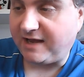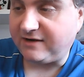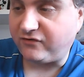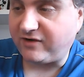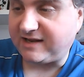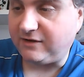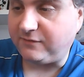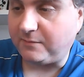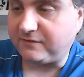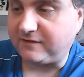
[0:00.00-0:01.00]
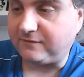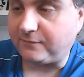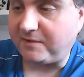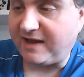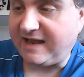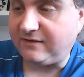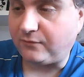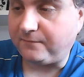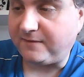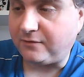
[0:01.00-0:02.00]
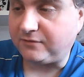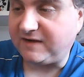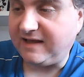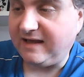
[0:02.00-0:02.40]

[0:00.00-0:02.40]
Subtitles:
extra deck using monsters from your hand or field,